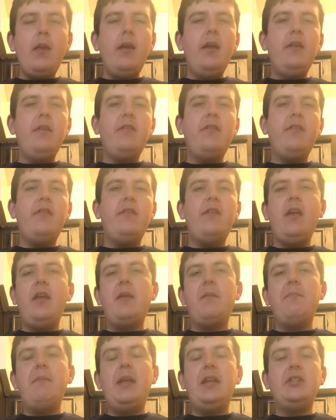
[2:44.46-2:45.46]
It's
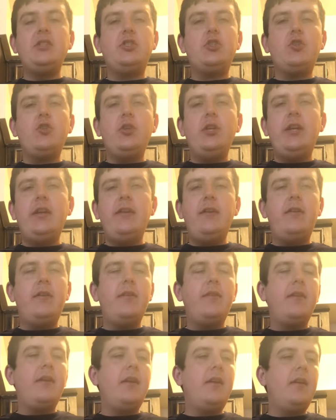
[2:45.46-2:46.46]
sedimentary to
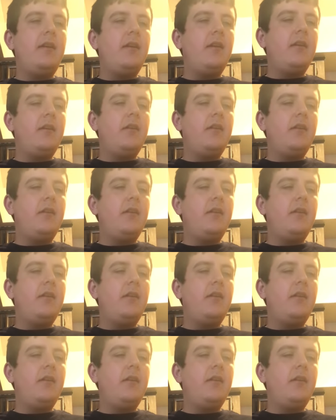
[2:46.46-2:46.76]
the,